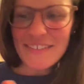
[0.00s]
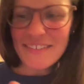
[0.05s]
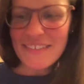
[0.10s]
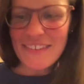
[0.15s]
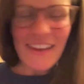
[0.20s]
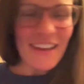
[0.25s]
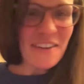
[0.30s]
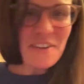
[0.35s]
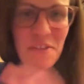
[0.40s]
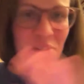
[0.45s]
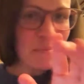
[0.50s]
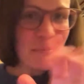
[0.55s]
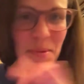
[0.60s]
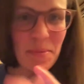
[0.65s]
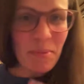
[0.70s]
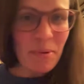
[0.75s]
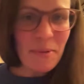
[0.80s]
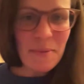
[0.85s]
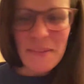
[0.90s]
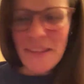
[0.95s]
Tag all the
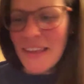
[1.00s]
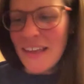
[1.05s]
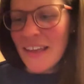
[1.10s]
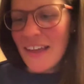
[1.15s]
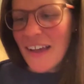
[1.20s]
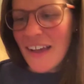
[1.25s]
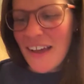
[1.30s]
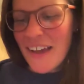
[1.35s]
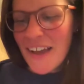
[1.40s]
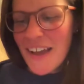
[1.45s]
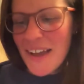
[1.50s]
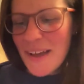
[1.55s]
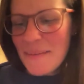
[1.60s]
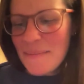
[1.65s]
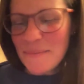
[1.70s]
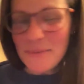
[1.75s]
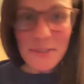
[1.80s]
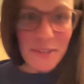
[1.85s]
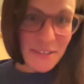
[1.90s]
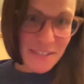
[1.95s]
people.
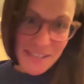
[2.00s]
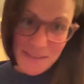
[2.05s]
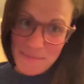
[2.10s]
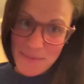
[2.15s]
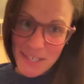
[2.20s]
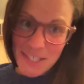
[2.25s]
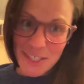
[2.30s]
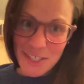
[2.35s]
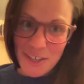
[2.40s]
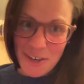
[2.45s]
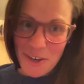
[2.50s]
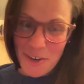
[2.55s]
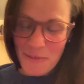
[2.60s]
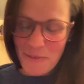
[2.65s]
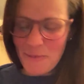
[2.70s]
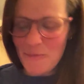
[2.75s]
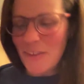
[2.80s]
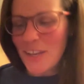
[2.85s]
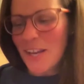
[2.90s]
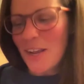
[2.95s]
Shaun T might share your
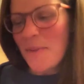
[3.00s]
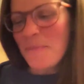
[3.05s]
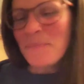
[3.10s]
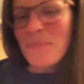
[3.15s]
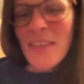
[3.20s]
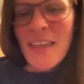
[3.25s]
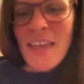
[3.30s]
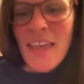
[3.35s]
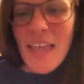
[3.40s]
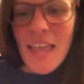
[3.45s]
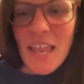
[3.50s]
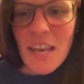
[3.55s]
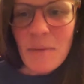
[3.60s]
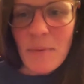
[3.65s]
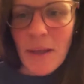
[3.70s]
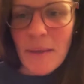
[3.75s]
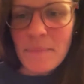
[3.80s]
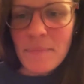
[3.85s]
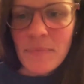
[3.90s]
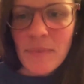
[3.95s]
video.
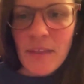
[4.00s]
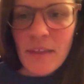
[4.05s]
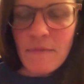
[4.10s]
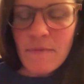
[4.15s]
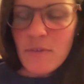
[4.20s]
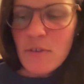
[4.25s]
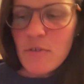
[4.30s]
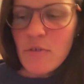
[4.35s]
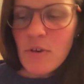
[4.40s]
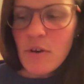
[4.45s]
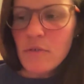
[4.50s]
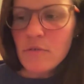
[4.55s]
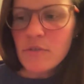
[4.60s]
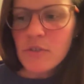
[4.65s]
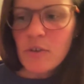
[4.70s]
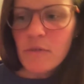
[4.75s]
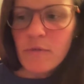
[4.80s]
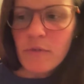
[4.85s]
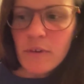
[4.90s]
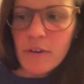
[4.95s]
Anyway, if you go,
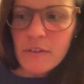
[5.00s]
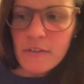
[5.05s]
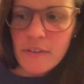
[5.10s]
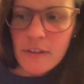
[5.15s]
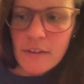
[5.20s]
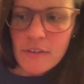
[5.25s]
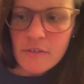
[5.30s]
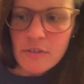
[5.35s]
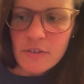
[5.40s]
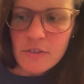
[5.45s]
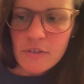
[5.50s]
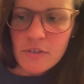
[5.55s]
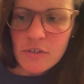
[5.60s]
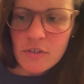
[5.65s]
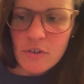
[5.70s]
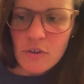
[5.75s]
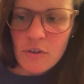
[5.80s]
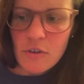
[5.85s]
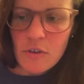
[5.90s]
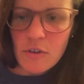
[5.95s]
so for instance, just to
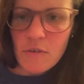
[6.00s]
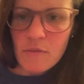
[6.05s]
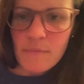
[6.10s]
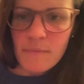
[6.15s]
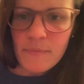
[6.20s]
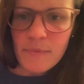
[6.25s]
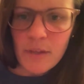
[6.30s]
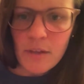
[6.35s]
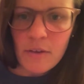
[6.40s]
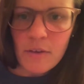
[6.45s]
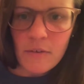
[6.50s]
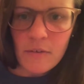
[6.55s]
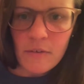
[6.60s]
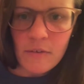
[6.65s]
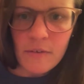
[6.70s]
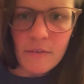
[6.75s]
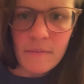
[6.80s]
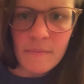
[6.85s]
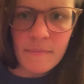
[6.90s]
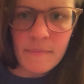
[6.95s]
show you,
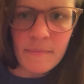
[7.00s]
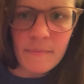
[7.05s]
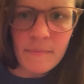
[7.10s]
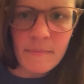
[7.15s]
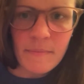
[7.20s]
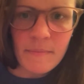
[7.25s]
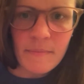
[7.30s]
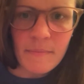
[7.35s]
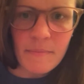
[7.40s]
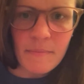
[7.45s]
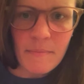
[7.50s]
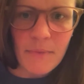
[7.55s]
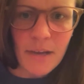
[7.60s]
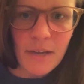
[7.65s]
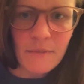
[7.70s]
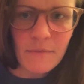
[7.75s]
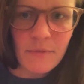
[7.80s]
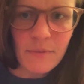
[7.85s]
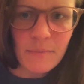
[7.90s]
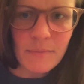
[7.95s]
here's
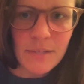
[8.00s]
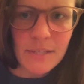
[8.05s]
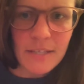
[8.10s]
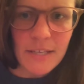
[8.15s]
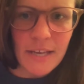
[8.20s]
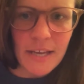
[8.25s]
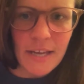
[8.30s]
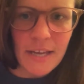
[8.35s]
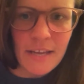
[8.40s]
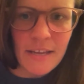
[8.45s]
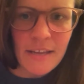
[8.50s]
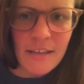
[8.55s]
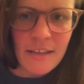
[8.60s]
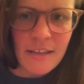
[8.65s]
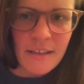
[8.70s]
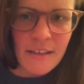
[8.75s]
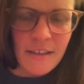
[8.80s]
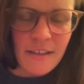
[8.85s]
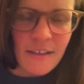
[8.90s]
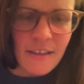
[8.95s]
mine from today.
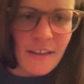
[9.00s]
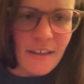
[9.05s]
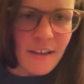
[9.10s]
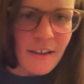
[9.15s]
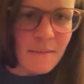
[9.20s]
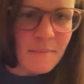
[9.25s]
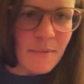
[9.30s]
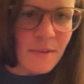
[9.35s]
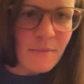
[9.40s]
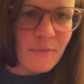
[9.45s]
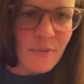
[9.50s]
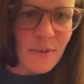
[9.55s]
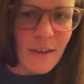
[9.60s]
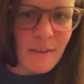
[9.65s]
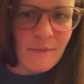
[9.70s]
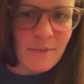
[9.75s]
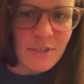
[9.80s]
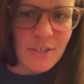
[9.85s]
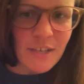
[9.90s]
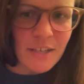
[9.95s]
If you
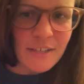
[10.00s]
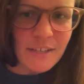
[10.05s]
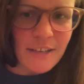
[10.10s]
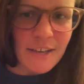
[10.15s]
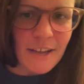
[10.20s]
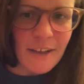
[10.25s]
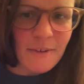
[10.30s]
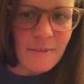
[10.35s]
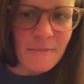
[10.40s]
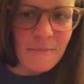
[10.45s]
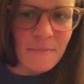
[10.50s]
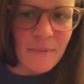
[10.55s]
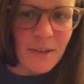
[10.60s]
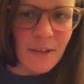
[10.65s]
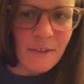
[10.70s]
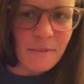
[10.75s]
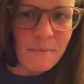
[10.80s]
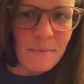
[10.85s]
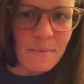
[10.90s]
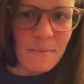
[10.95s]
haven't checked it out, my
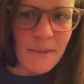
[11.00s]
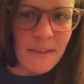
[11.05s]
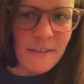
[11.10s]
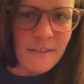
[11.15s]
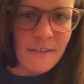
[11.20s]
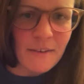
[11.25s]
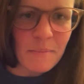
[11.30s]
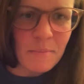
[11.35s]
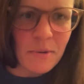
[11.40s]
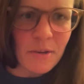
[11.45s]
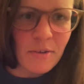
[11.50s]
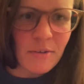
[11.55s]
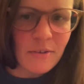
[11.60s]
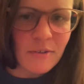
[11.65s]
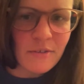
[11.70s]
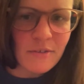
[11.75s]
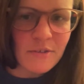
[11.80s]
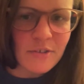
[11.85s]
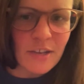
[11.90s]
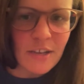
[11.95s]
husband makes an
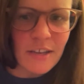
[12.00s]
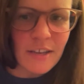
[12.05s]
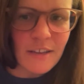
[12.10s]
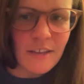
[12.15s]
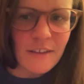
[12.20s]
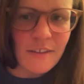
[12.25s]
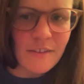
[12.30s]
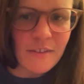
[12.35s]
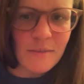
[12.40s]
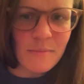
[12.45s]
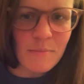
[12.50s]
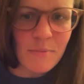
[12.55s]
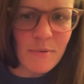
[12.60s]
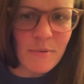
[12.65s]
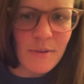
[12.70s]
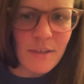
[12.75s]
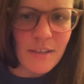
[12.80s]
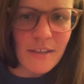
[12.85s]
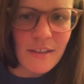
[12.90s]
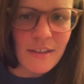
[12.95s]
appearance shaking his
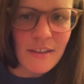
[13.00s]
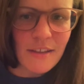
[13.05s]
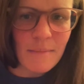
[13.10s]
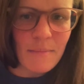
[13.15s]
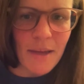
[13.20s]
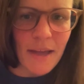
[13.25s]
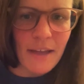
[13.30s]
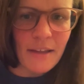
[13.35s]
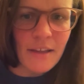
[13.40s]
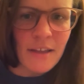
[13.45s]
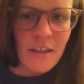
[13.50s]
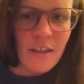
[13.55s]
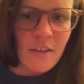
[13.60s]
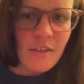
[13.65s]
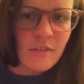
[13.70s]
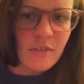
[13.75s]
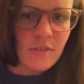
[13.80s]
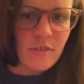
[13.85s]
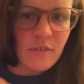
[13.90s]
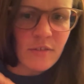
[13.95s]
booty in the back.
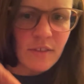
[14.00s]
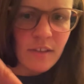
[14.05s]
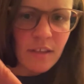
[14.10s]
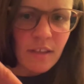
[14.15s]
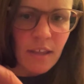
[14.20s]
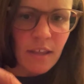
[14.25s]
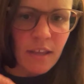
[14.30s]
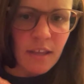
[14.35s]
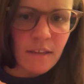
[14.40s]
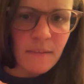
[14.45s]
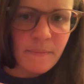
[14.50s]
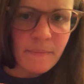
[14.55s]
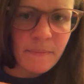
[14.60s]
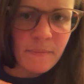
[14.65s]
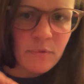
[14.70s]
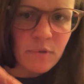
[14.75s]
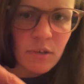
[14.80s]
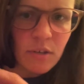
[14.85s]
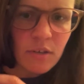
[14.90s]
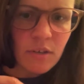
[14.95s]
So you see, like,
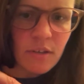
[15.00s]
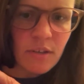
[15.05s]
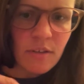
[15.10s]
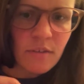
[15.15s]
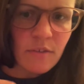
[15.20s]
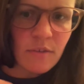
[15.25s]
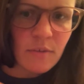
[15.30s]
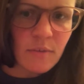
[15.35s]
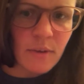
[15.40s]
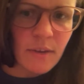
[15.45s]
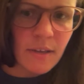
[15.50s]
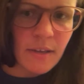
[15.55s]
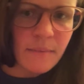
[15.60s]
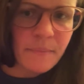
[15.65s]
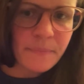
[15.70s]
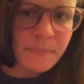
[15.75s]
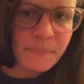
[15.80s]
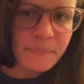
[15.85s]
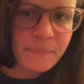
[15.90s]
Shaun T's doing it,